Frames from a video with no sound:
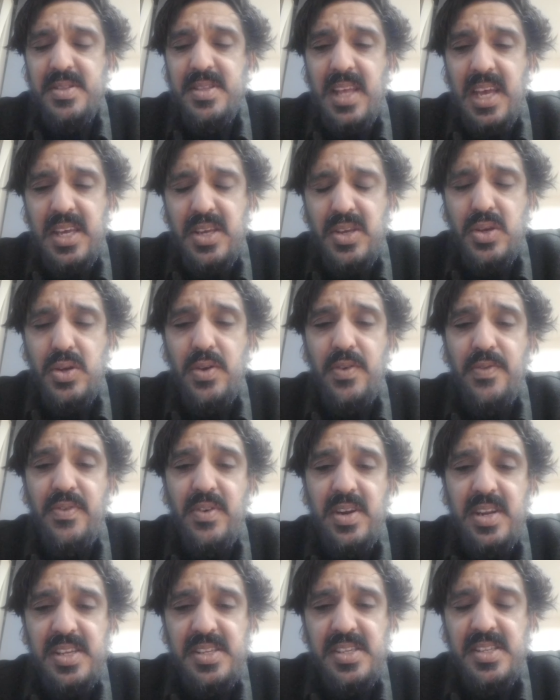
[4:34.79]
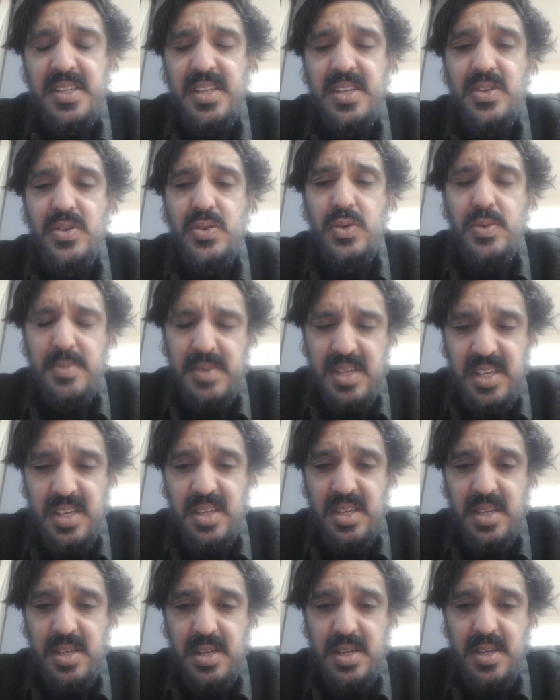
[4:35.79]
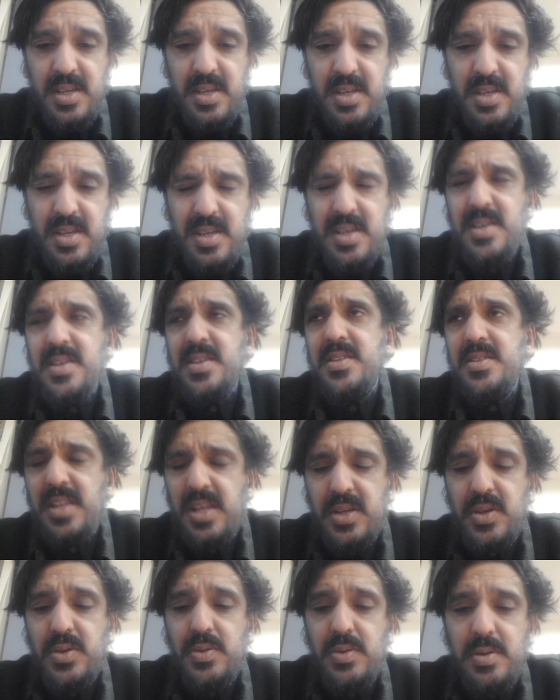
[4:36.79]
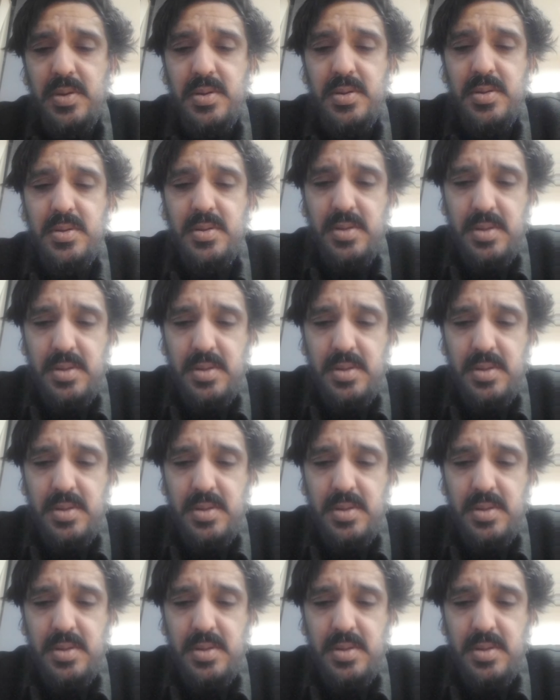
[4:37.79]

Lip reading: Thank you for listening to me. Thank you.